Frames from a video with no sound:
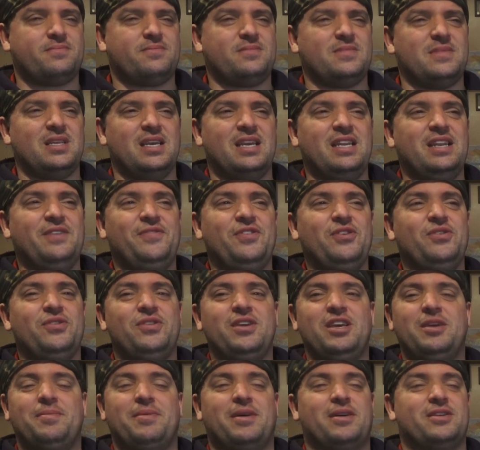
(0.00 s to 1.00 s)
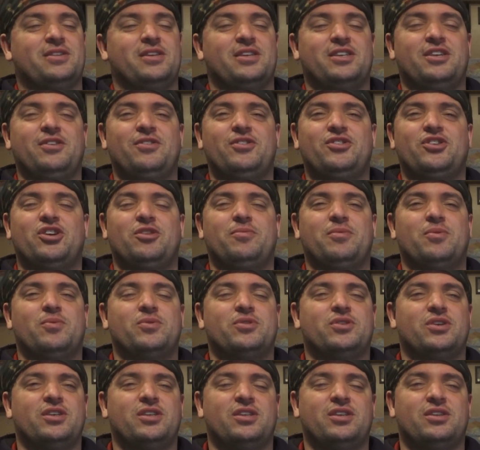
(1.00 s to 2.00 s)
if you think about it, Akira Toriyama was
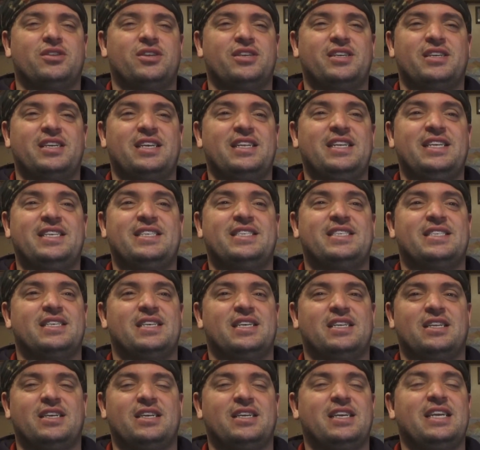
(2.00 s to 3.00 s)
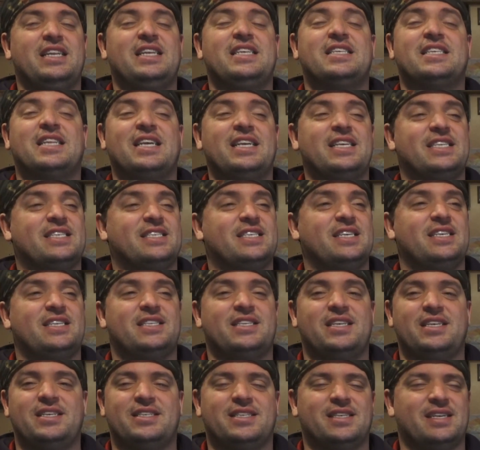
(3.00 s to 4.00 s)
like in his late
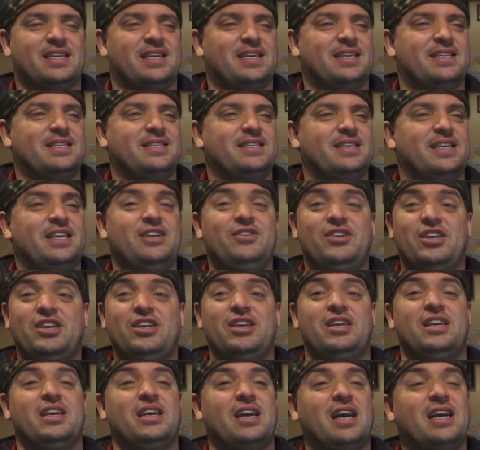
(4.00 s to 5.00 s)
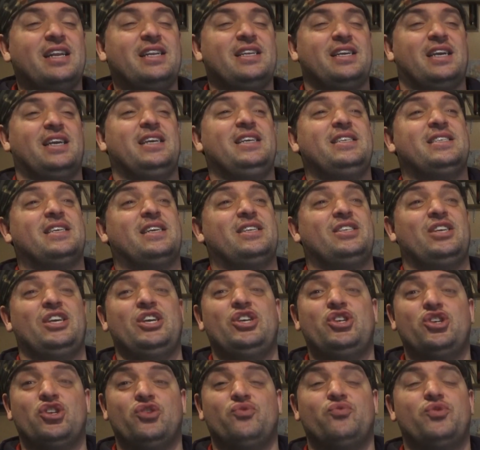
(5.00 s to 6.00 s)
60s, and at his age he
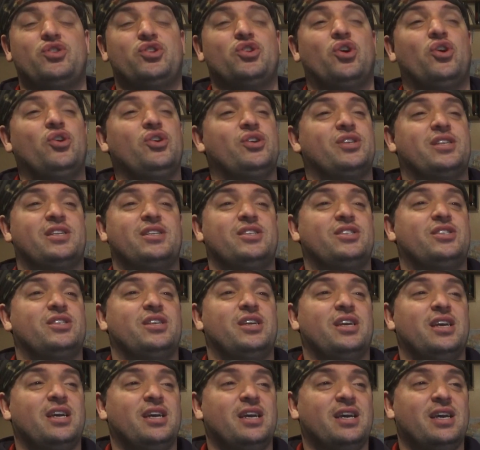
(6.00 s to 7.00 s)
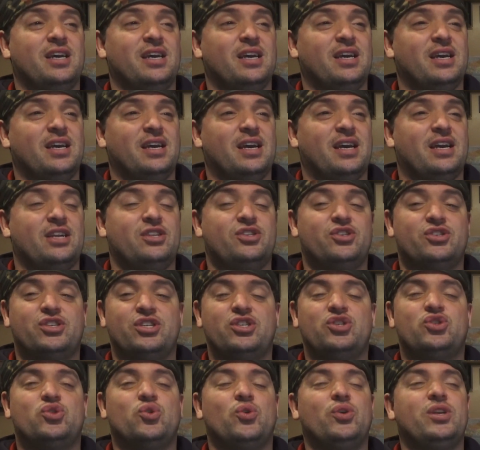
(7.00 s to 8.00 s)
should have retired and just
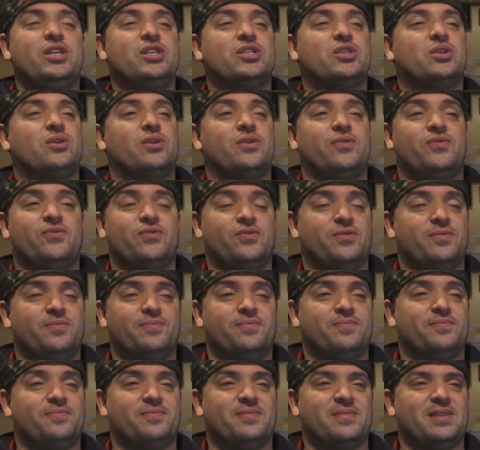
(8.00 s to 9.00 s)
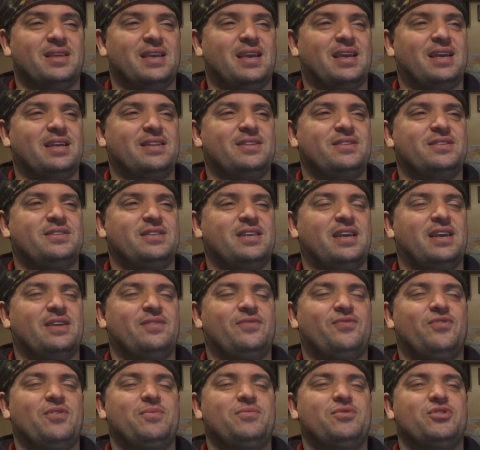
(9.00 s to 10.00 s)
enjoyed his life, and
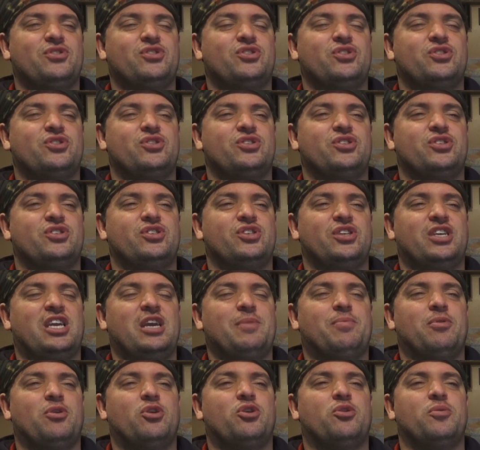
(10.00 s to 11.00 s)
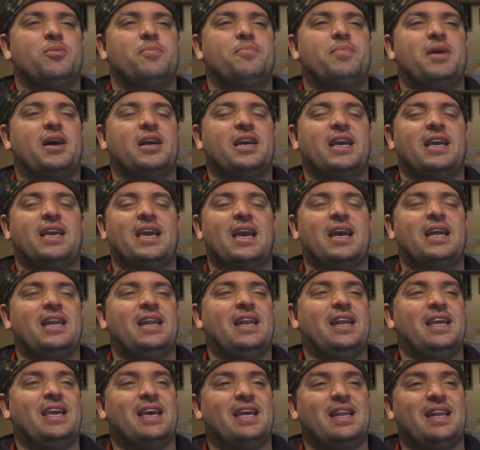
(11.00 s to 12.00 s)
for him just to keep on coming back again and
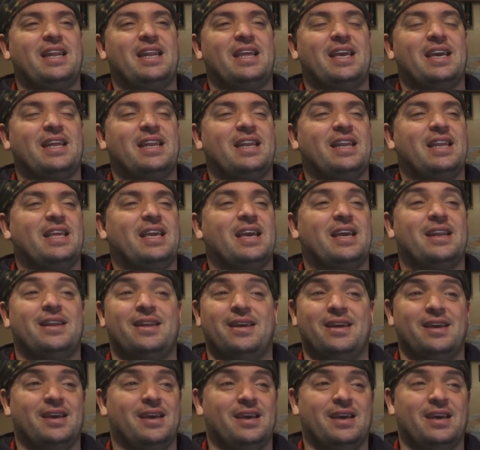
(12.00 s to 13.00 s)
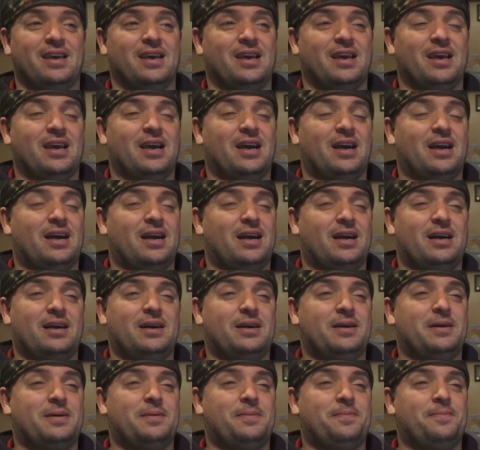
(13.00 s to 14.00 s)
again and again and again.
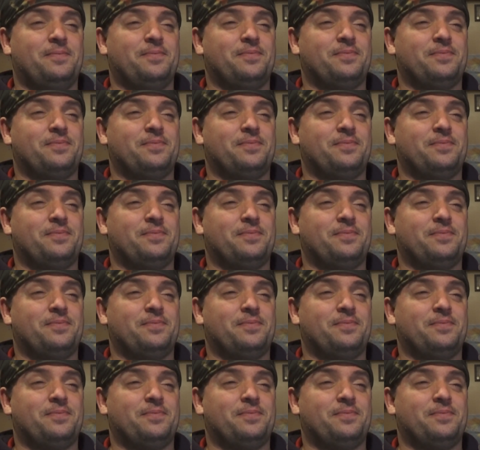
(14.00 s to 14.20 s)
I